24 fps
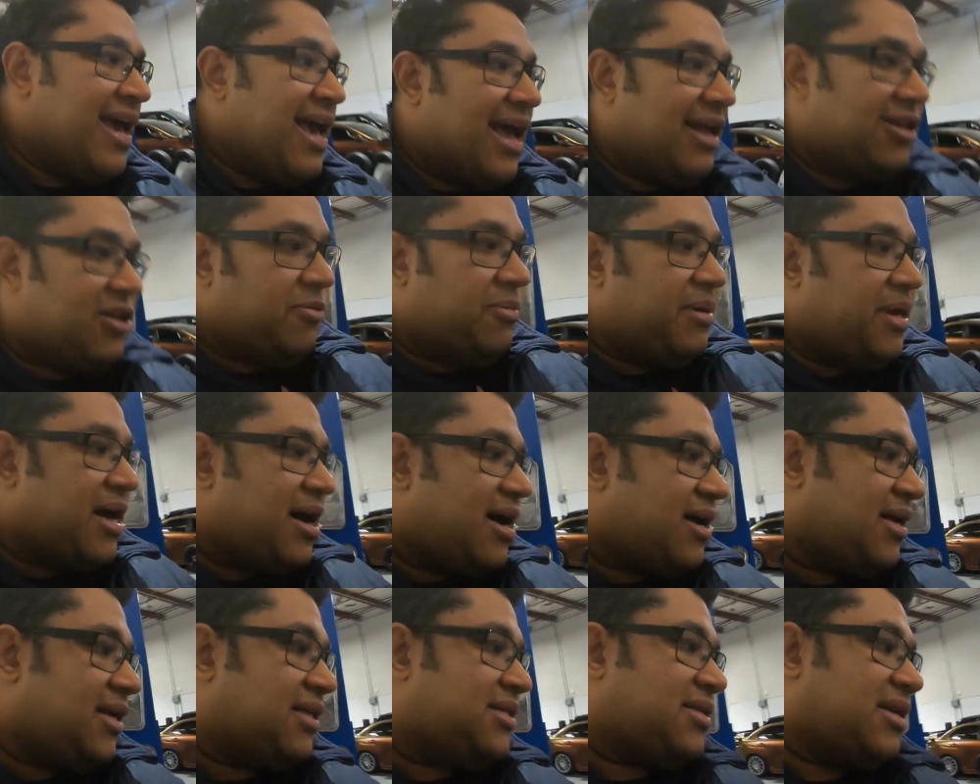And to be
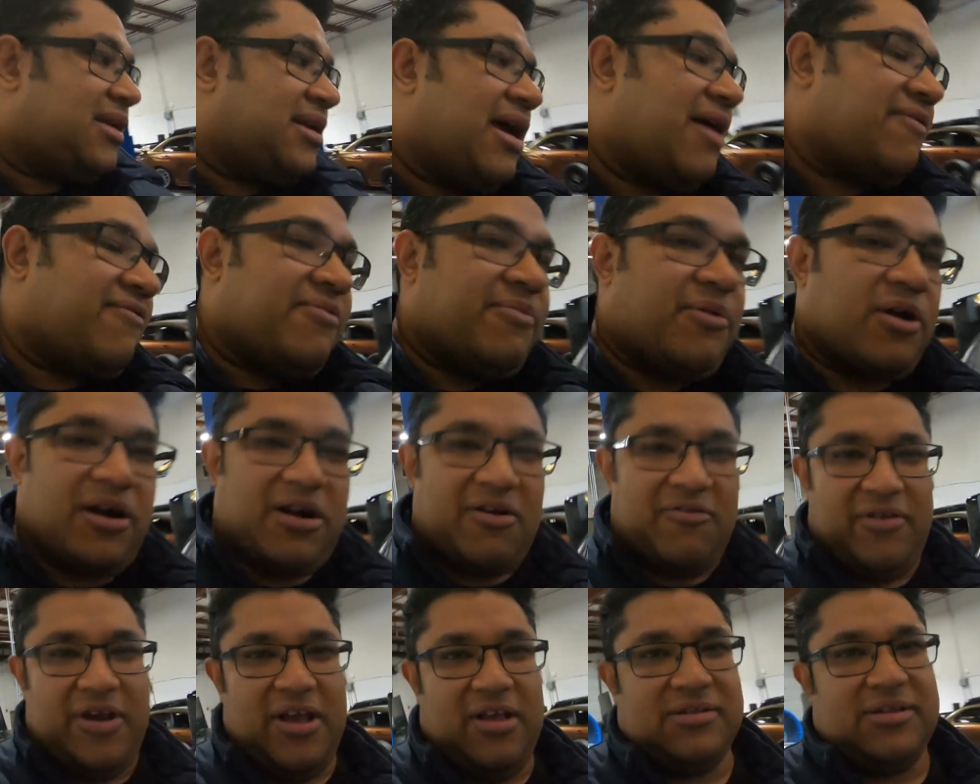honest, an
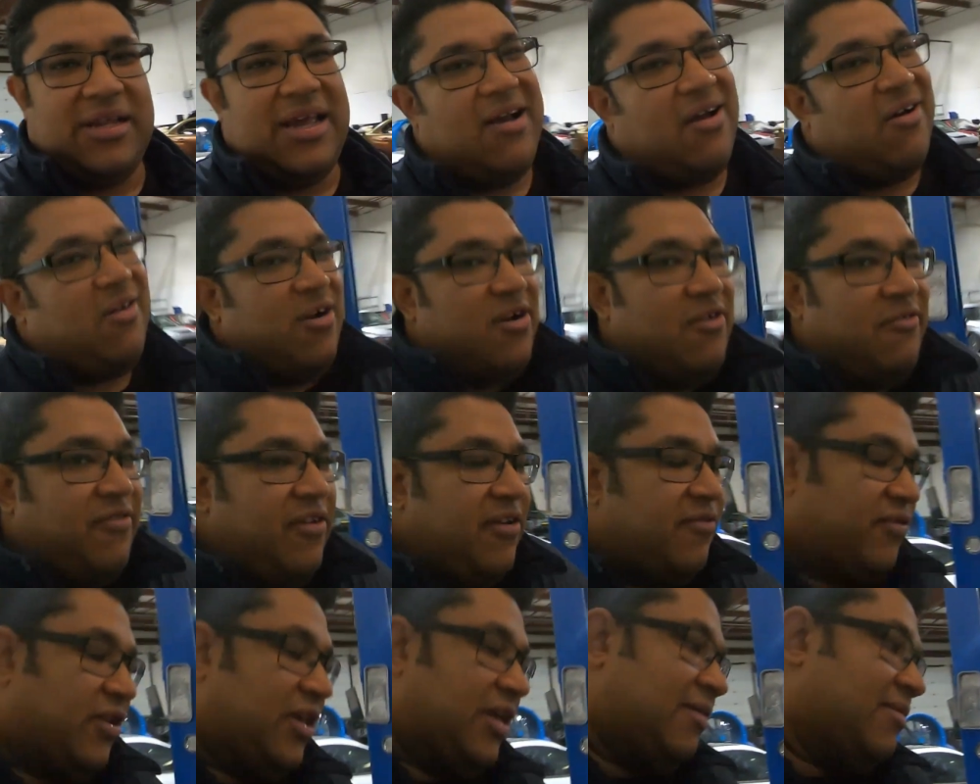aftermarket rail is like
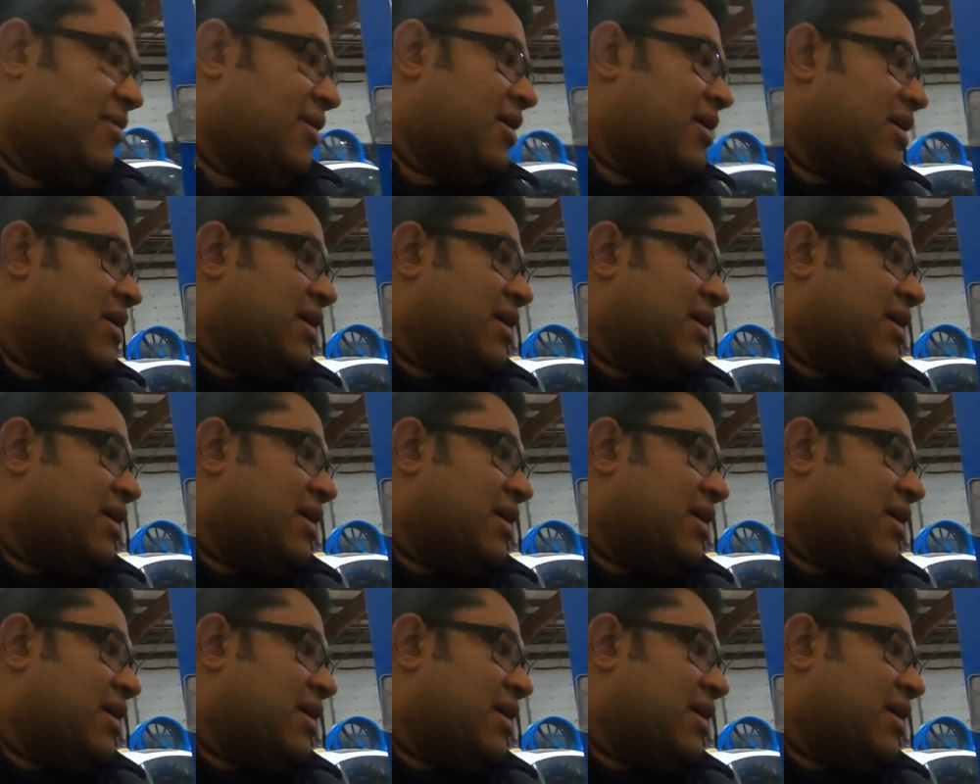150.